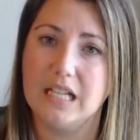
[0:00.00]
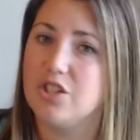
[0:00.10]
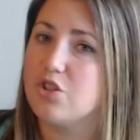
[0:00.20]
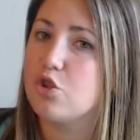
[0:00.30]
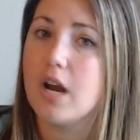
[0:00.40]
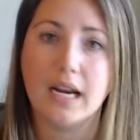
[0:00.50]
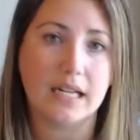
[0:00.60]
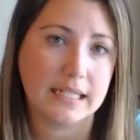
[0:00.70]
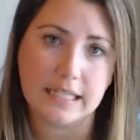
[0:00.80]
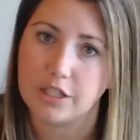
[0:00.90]
is try
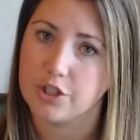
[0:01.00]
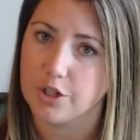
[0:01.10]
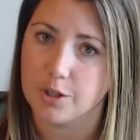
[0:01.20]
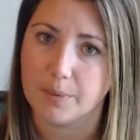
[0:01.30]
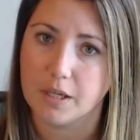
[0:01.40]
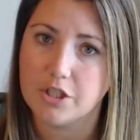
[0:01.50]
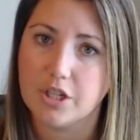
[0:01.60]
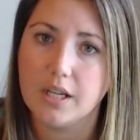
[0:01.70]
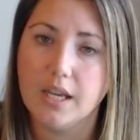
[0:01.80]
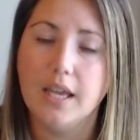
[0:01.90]
to stick to your
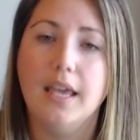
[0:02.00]
budget.